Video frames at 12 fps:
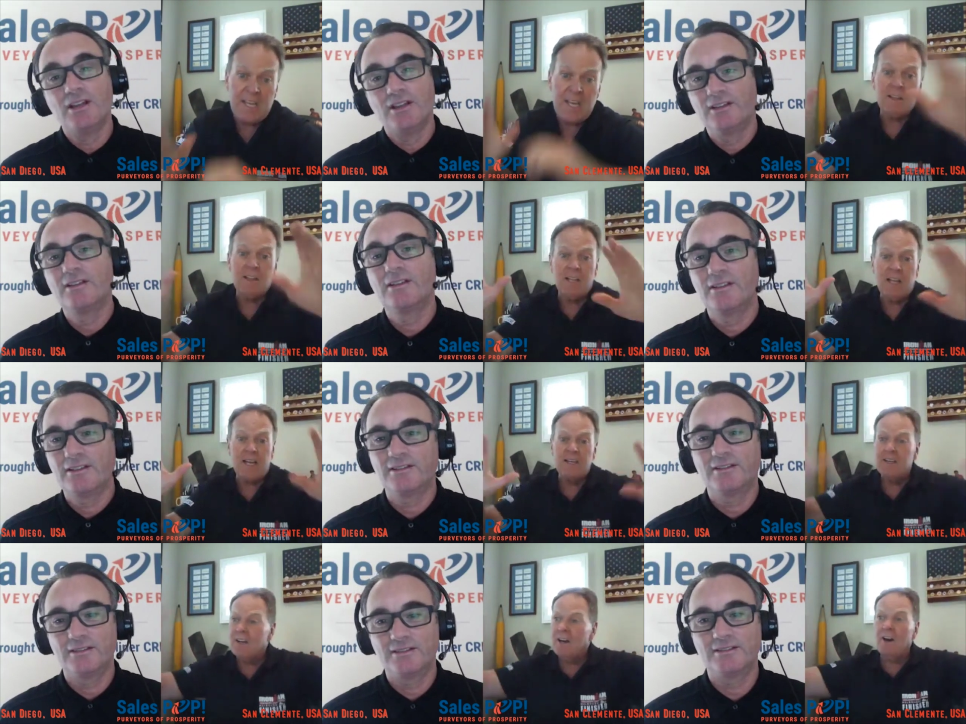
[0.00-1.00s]
Speaker 1: I can't
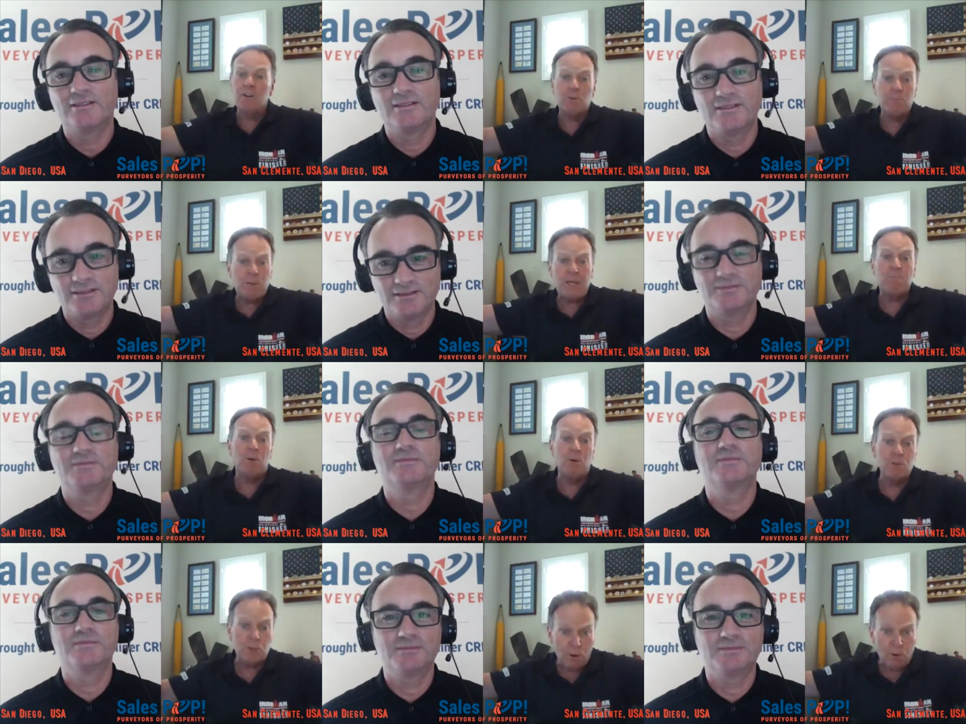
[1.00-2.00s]
let other
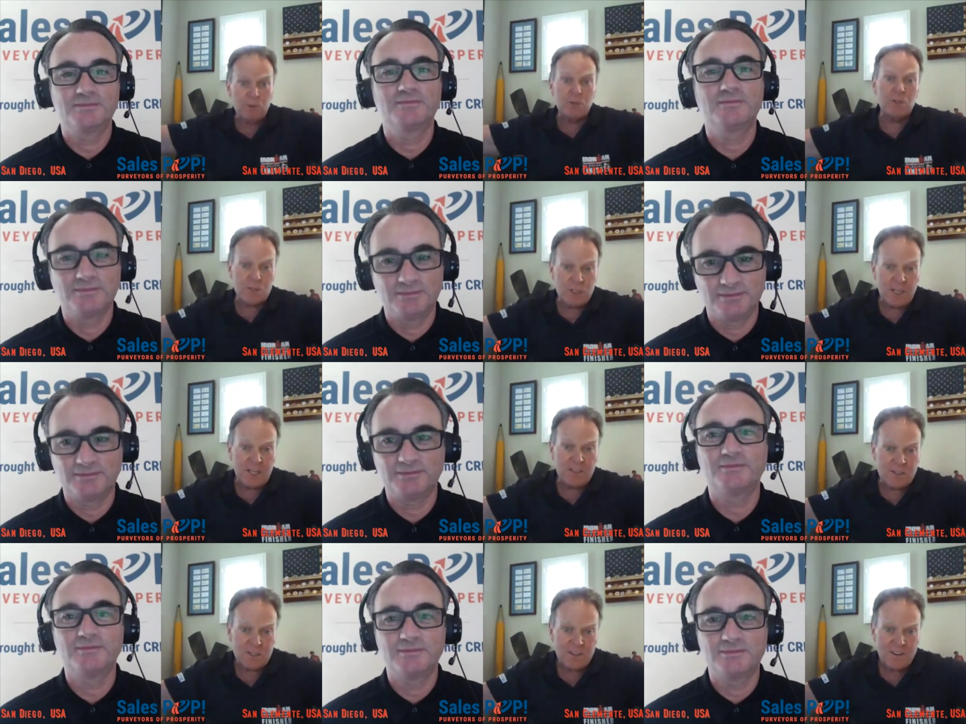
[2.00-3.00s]
people's
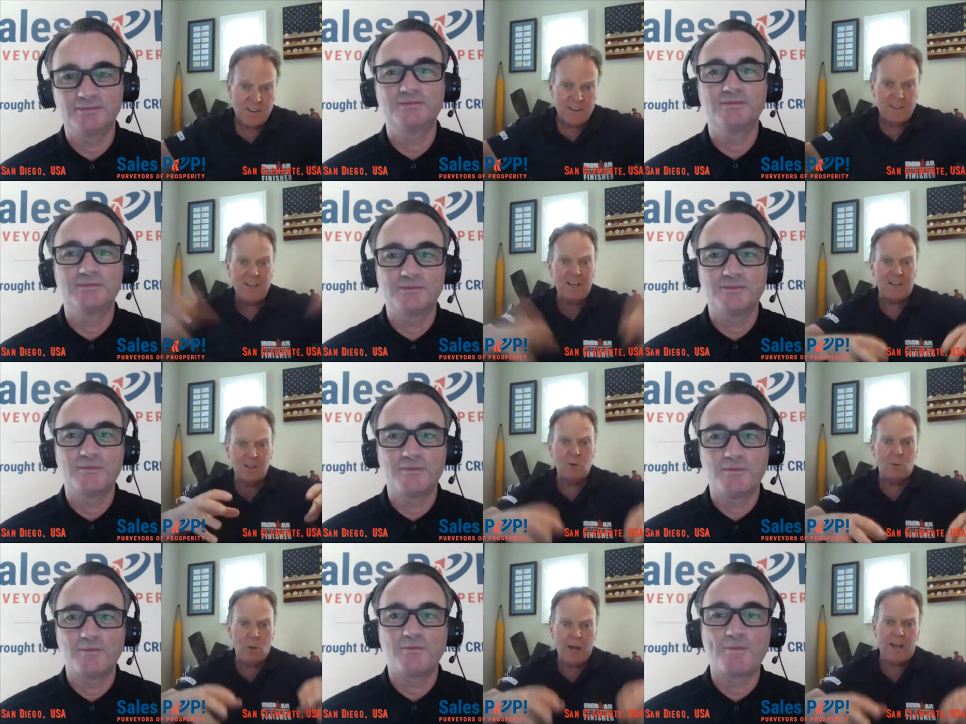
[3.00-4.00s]
urgencies get
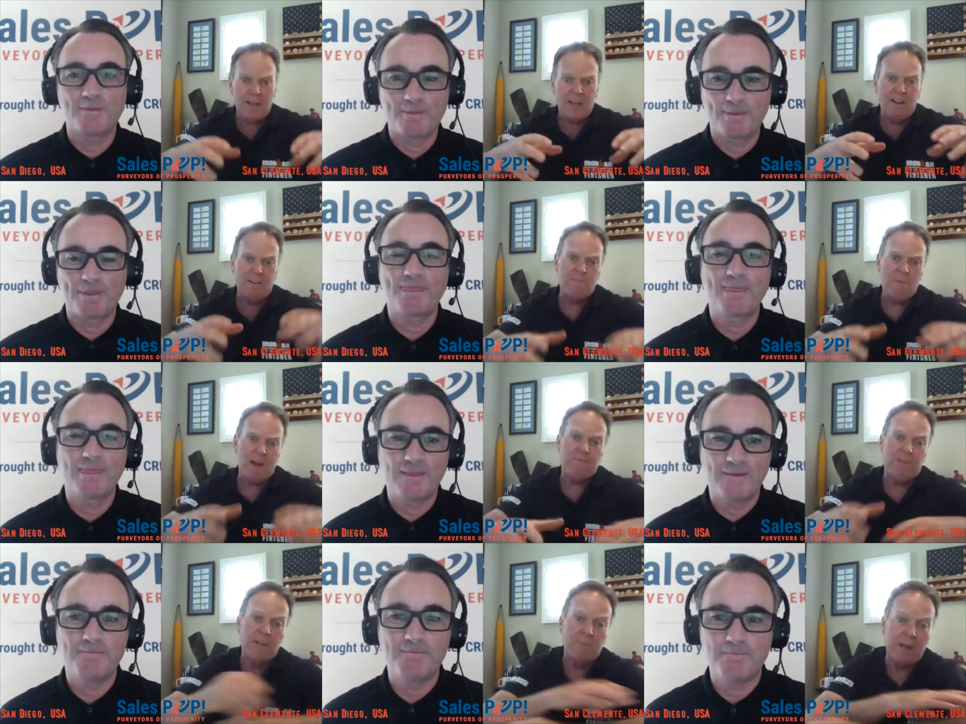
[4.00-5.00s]
in the way of
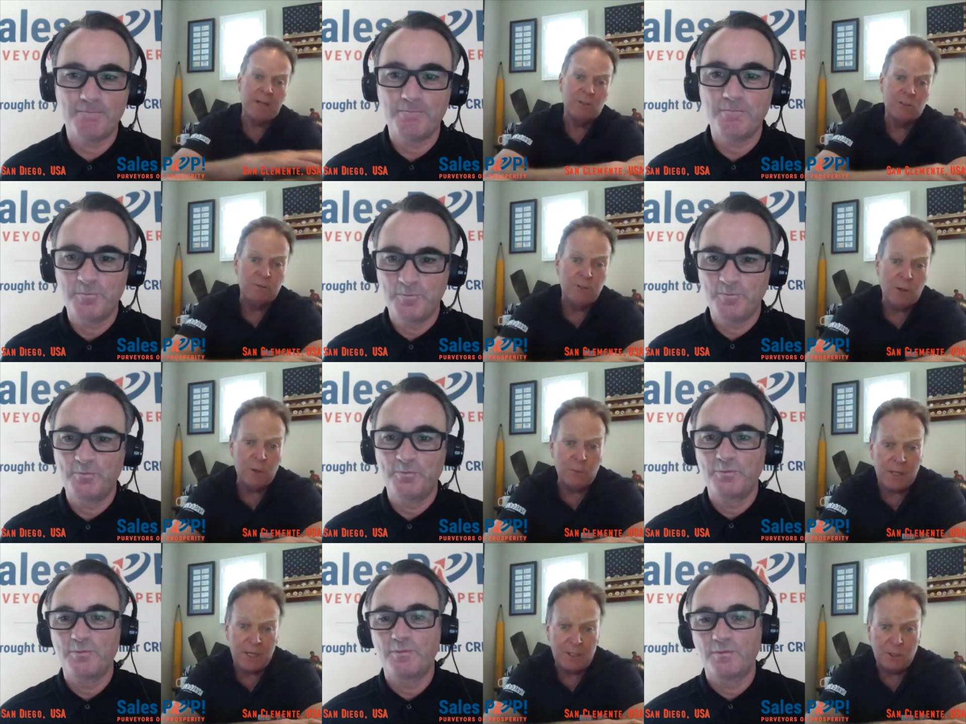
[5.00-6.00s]
my fundamentals of
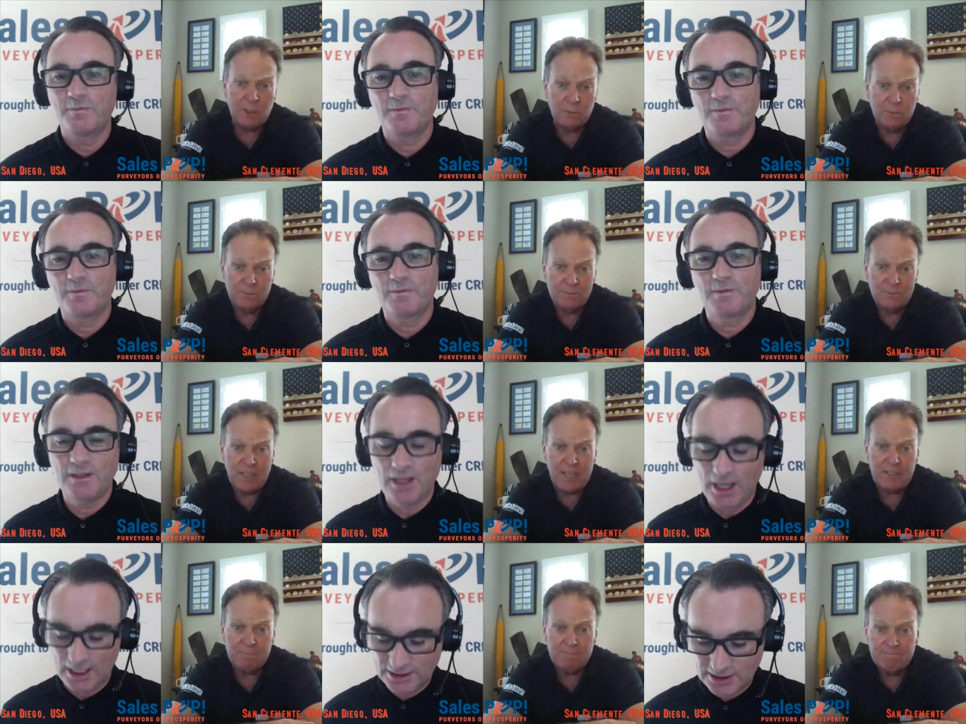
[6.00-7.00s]
knowing what
Speaker 2: I do.
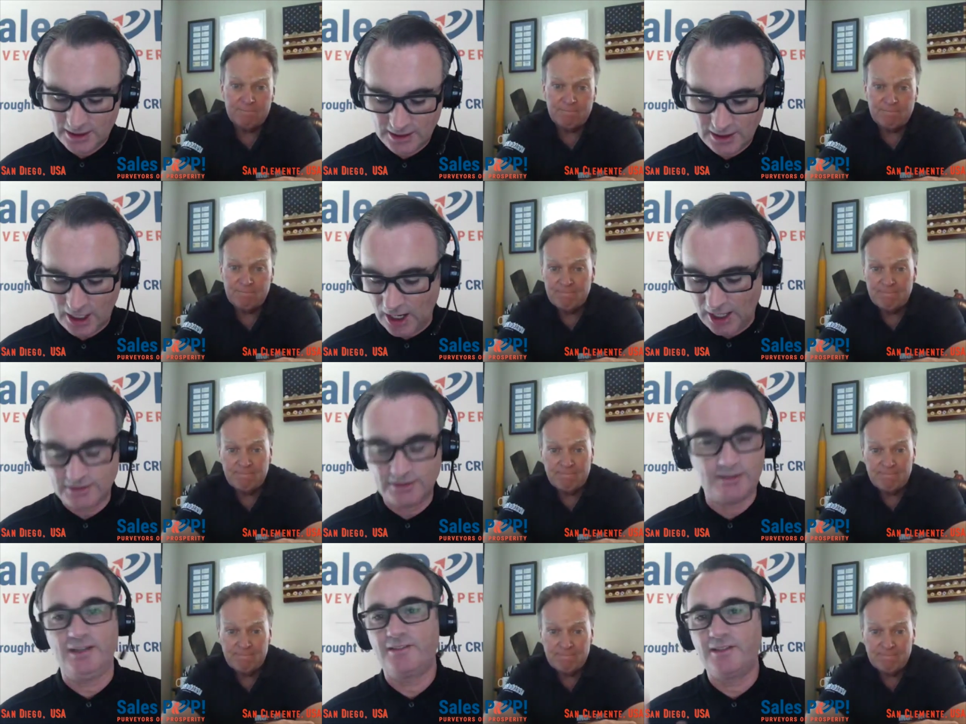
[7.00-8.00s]
Yeah, right? Yeah, I
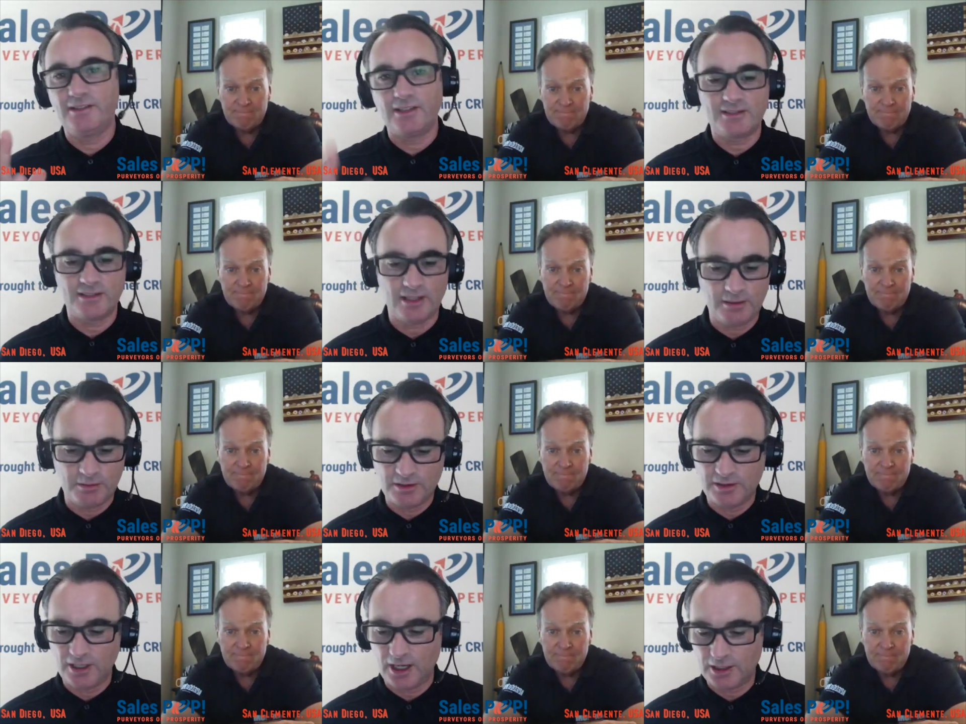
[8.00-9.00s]
I think that's a,
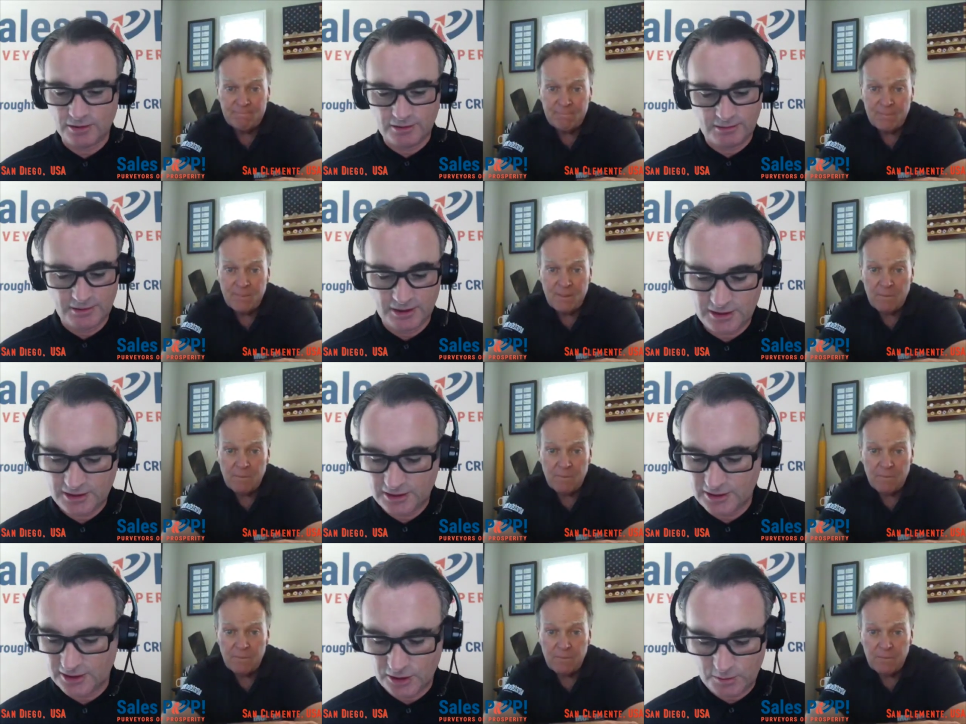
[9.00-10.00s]
I couldn't,
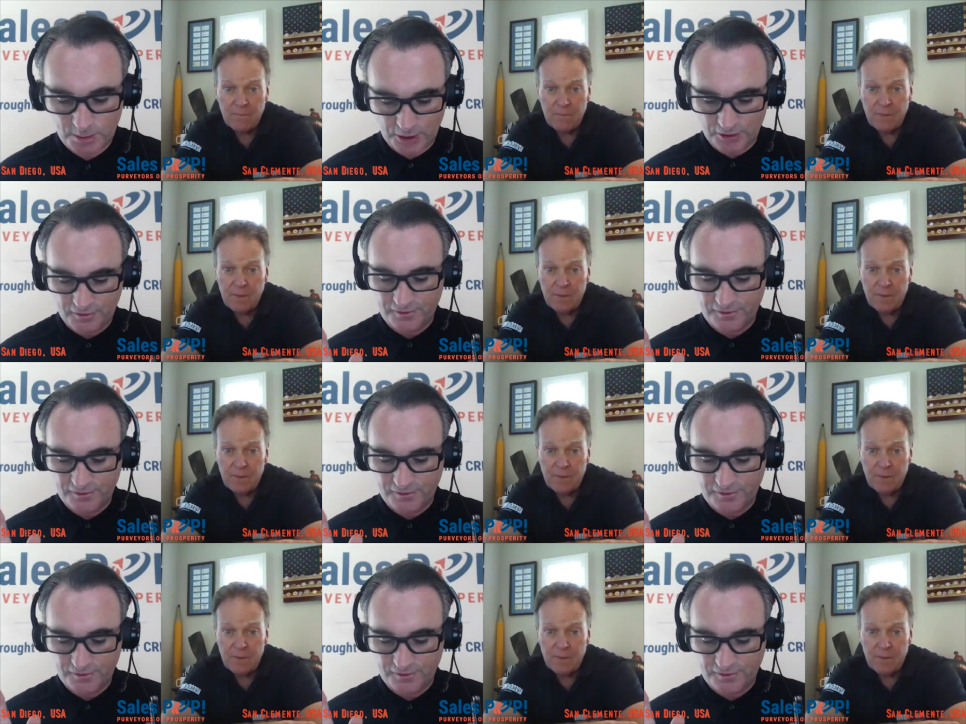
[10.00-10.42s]
you put it